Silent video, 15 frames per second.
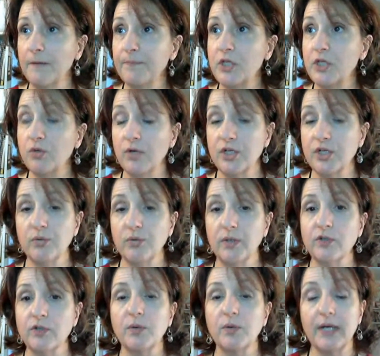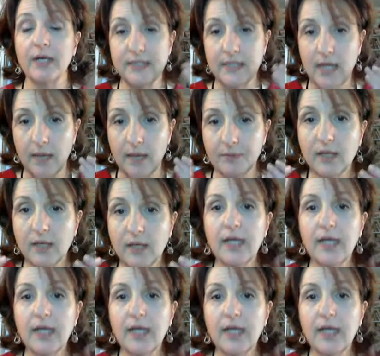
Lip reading: stress relievers, when I stopped